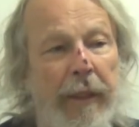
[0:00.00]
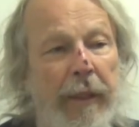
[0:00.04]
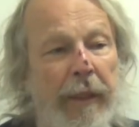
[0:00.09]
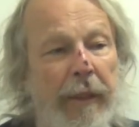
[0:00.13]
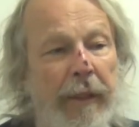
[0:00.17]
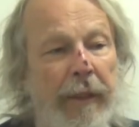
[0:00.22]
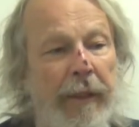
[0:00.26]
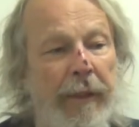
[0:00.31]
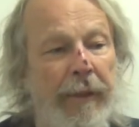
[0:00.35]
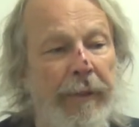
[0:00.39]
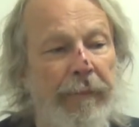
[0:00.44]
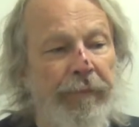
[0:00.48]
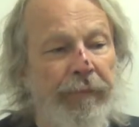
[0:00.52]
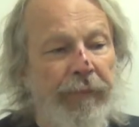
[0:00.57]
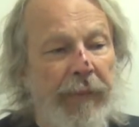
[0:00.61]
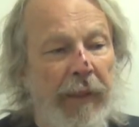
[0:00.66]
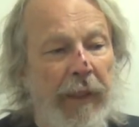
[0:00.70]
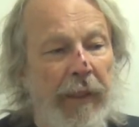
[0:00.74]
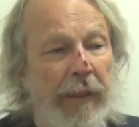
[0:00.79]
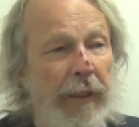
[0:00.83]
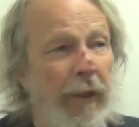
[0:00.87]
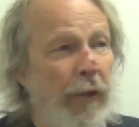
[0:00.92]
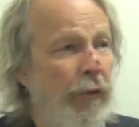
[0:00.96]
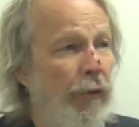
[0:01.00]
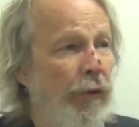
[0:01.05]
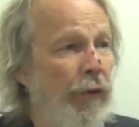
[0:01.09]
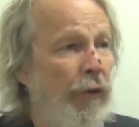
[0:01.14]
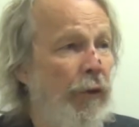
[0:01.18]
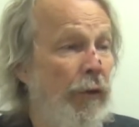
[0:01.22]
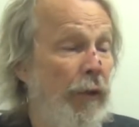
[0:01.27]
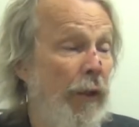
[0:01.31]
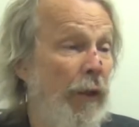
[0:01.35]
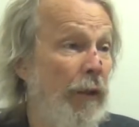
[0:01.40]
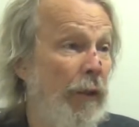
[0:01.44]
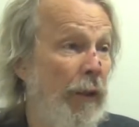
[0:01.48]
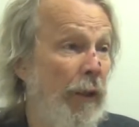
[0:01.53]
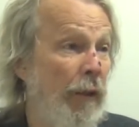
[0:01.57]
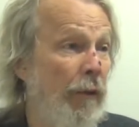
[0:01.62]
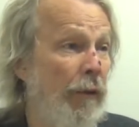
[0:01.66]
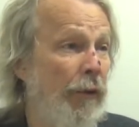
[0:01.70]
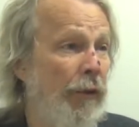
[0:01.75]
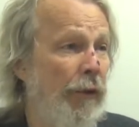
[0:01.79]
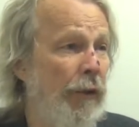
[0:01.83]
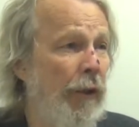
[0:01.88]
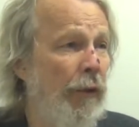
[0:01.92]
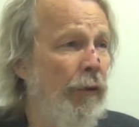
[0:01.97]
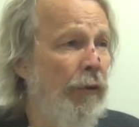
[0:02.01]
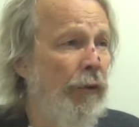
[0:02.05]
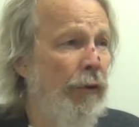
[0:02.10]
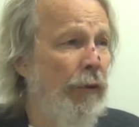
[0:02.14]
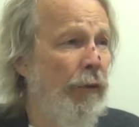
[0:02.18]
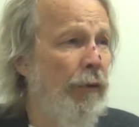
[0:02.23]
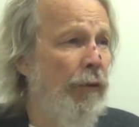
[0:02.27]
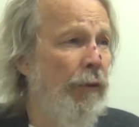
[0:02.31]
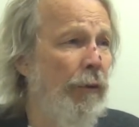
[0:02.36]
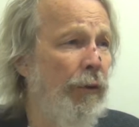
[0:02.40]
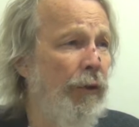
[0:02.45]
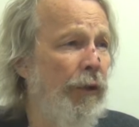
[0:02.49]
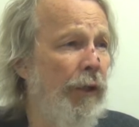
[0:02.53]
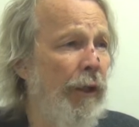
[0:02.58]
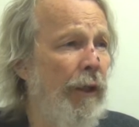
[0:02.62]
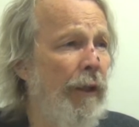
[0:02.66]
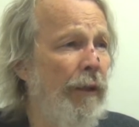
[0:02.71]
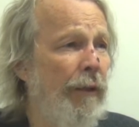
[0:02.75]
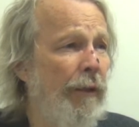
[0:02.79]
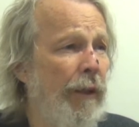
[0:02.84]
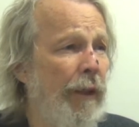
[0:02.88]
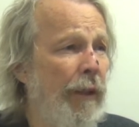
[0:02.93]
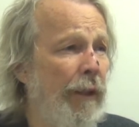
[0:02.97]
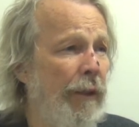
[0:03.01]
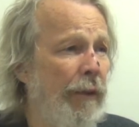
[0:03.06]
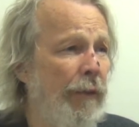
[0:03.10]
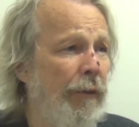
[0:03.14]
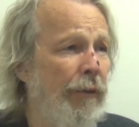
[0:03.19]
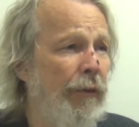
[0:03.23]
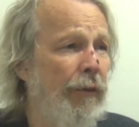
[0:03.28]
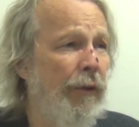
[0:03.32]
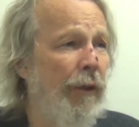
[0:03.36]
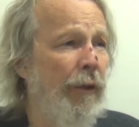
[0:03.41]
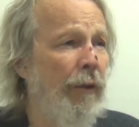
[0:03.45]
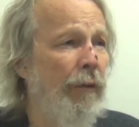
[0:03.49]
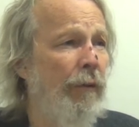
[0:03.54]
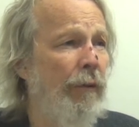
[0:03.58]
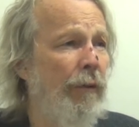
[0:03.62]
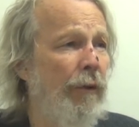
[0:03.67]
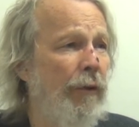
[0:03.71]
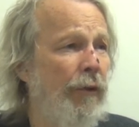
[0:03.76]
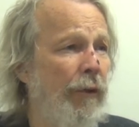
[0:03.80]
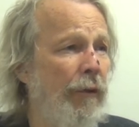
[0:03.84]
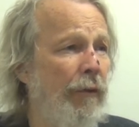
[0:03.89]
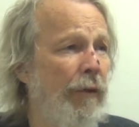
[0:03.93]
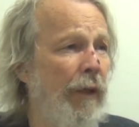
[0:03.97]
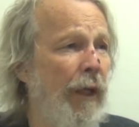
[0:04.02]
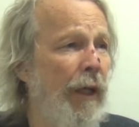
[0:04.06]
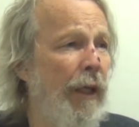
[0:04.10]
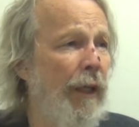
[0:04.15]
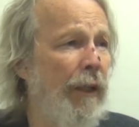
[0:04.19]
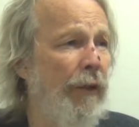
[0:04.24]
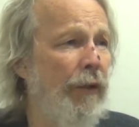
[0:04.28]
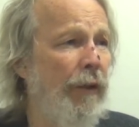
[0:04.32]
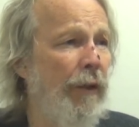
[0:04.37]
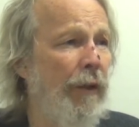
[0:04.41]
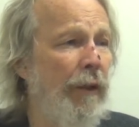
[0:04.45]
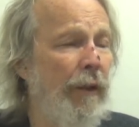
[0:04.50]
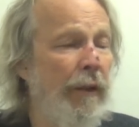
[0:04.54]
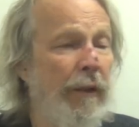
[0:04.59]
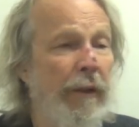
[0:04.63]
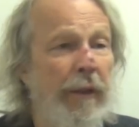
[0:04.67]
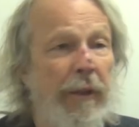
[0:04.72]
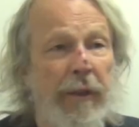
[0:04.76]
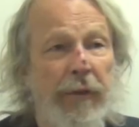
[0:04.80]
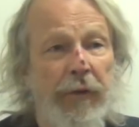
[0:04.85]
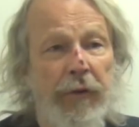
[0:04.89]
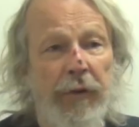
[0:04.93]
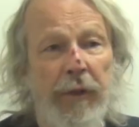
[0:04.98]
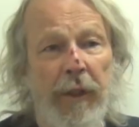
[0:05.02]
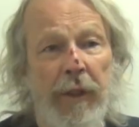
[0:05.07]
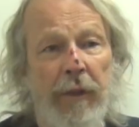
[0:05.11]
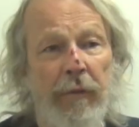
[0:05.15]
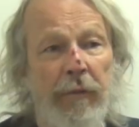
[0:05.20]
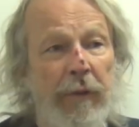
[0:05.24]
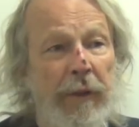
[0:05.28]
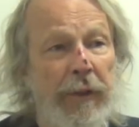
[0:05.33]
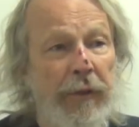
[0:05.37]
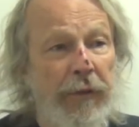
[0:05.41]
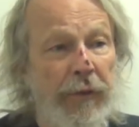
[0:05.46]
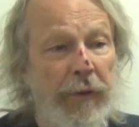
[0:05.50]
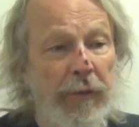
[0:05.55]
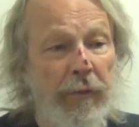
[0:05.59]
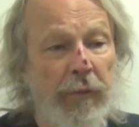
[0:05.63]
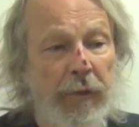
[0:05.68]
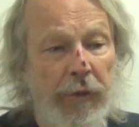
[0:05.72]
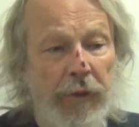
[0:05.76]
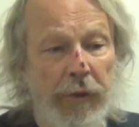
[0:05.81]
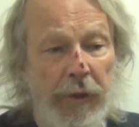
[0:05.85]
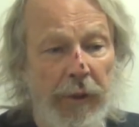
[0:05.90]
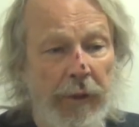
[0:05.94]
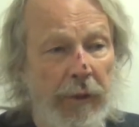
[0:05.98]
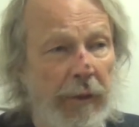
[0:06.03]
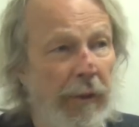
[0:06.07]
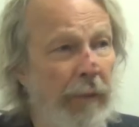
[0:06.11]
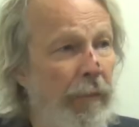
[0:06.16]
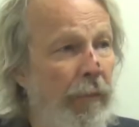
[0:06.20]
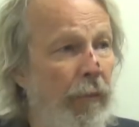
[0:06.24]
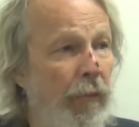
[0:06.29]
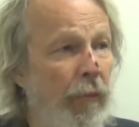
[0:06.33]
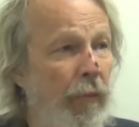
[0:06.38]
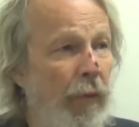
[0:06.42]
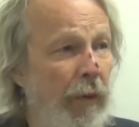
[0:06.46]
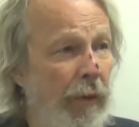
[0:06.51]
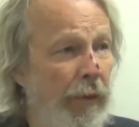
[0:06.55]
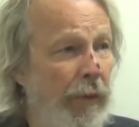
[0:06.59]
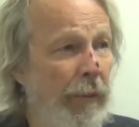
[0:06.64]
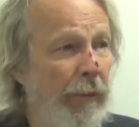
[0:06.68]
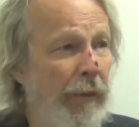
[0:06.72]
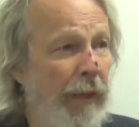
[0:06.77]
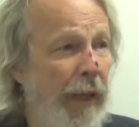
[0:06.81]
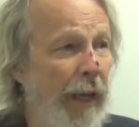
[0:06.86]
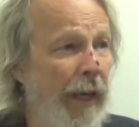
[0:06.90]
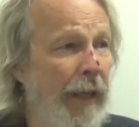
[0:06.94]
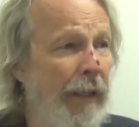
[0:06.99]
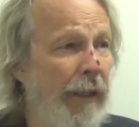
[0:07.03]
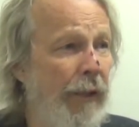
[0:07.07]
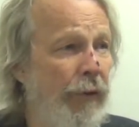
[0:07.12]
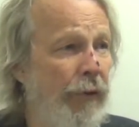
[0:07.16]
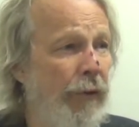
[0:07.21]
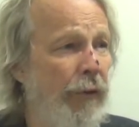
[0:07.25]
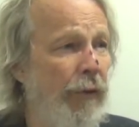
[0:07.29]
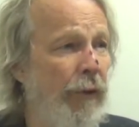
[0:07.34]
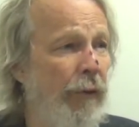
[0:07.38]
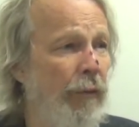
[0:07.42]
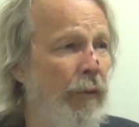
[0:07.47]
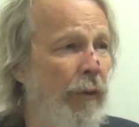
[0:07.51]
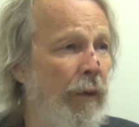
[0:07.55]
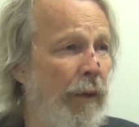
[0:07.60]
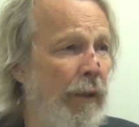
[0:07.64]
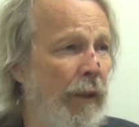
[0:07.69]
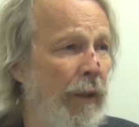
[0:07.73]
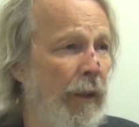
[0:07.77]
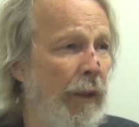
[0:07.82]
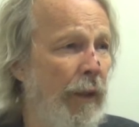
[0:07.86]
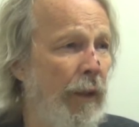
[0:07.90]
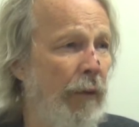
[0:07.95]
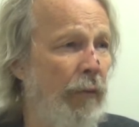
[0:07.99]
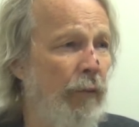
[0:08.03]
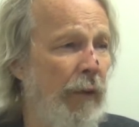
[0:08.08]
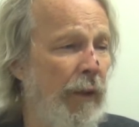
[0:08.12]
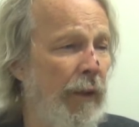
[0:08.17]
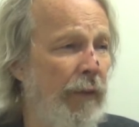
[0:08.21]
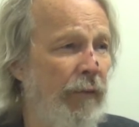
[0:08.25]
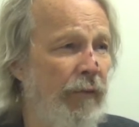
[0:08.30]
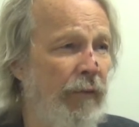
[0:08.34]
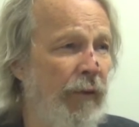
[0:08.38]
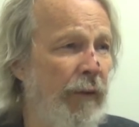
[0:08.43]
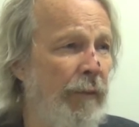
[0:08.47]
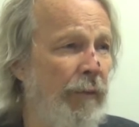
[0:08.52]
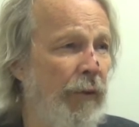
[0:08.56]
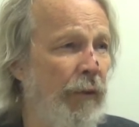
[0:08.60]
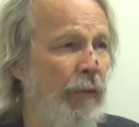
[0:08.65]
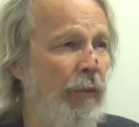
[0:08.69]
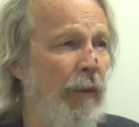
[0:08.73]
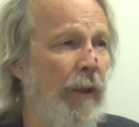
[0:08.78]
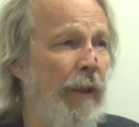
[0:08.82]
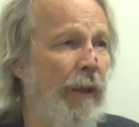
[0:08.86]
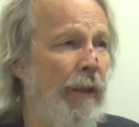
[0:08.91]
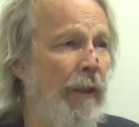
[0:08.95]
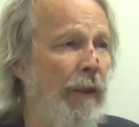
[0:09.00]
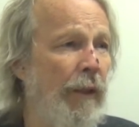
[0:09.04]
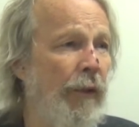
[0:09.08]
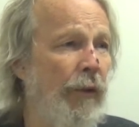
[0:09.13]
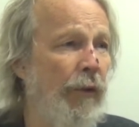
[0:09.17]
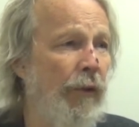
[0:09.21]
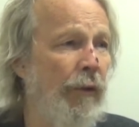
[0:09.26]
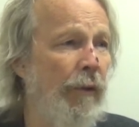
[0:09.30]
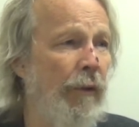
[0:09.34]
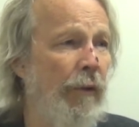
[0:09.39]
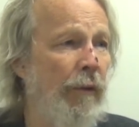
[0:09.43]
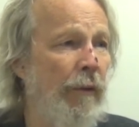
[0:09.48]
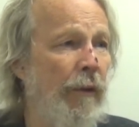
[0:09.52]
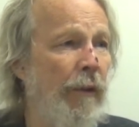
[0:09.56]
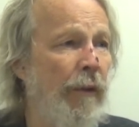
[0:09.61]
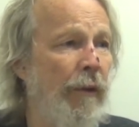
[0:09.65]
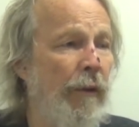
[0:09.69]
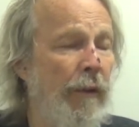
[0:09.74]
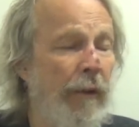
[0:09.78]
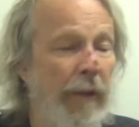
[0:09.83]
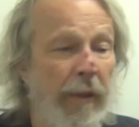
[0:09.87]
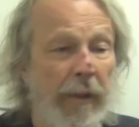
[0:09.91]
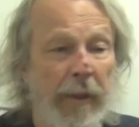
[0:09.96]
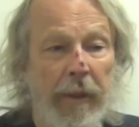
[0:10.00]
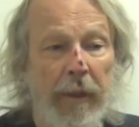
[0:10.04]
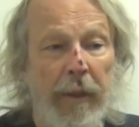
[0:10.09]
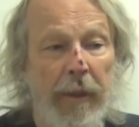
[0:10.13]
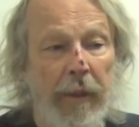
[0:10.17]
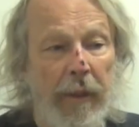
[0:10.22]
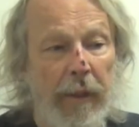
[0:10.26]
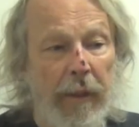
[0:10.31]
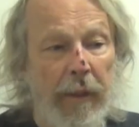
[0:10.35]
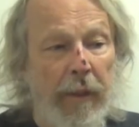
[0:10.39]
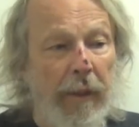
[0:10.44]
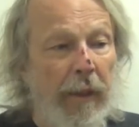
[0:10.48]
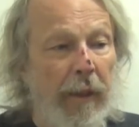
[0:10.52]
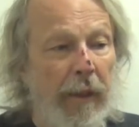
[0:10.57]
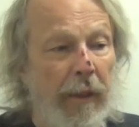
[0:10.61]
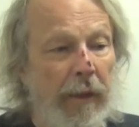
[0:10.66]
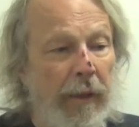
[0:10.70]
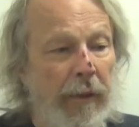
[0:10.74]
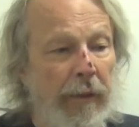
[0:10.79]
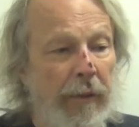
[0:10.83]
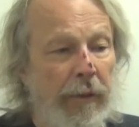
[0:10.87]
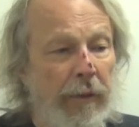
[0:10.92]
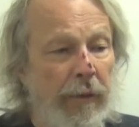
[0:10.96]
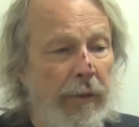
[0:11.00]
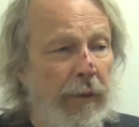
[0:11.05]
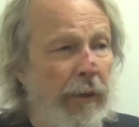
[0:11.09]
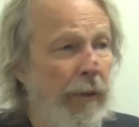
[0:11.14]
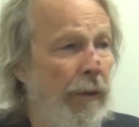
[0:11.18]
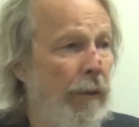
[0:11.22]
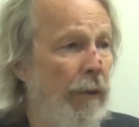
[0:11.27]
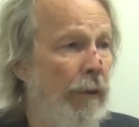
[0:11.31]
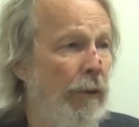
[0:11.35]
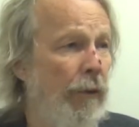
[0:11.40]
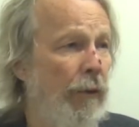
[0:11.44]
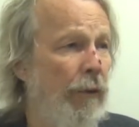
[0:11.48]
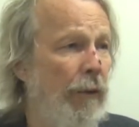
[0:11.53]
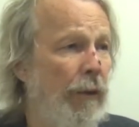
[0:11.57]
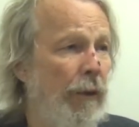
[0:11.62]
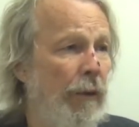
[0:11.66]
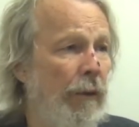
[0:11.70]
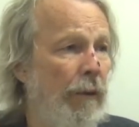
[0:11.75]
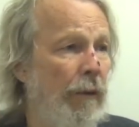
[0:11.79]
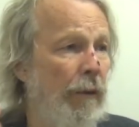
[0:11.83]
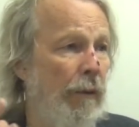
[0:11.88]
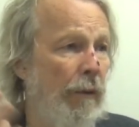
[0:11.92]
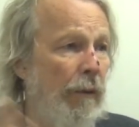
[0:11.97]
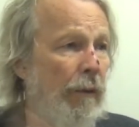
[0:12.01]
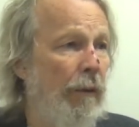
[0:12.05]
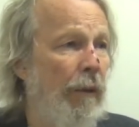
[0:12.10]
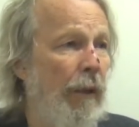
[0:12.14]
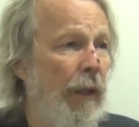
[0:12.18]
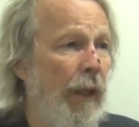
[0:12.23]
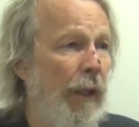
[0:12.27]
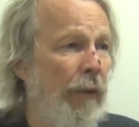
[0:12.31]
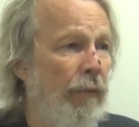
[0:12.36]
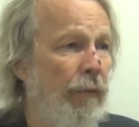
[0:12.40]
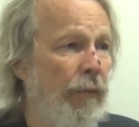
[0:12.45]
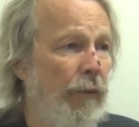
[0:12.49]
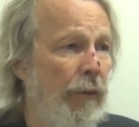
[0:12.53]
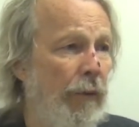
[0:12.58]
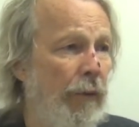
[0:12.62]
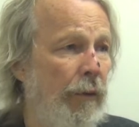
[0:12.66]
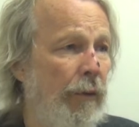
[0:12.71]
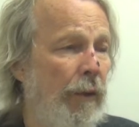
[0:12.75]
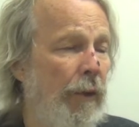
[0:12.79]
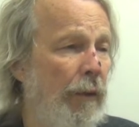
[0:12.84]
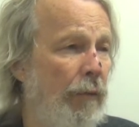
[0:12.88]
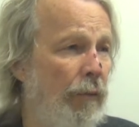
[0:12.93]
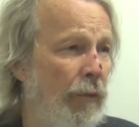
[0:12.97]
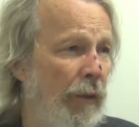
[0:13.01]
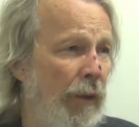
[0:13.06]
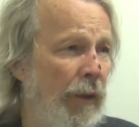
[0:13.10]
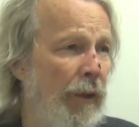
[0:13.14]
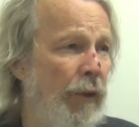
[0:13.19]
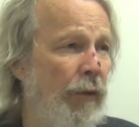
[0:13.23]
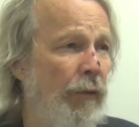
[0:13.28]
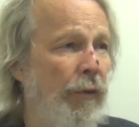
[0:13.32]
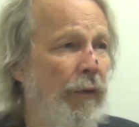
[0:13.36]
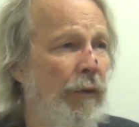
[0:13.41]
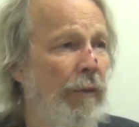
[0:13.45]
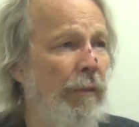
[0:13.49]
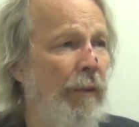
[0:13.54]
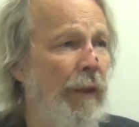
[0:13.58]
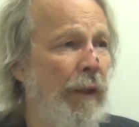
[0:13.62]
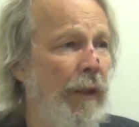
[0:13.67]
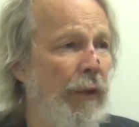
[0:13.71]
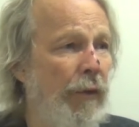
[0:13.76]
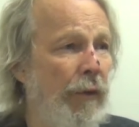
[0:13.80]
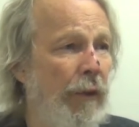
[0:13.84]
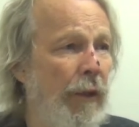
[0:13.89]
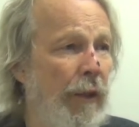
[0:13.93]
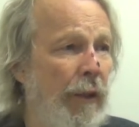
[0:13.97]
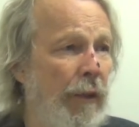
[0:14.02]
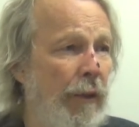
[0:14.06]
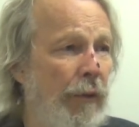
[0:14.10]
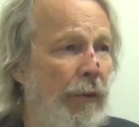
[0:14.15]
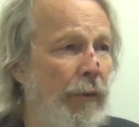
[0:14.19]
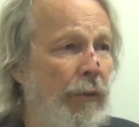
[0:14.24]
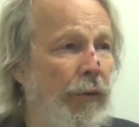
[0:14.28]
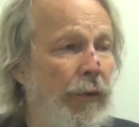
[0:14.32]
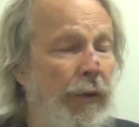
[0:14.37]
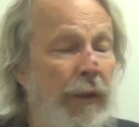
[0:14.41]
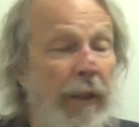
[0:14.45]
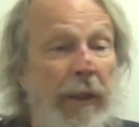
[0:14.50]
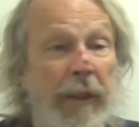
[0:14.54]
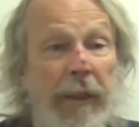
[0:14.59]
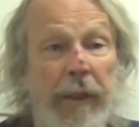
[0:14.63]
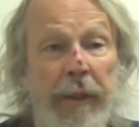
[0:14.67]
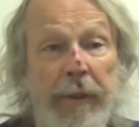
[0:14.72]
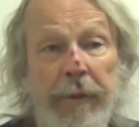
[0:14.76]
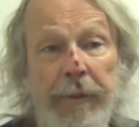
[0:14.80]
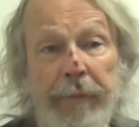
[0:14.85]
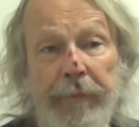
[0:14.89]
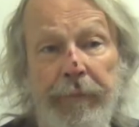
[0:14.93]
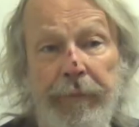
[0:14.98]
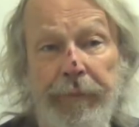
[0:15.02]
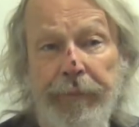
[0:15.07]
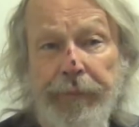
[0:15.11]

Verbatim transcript: Um, and those, so that those suits are at Shelton now. So, so guys can instead of releasing with just the what the khakis that you're wearing, a, a really flimsy white T-shirt, and uh, you can you can have you can release with some nice clothes, and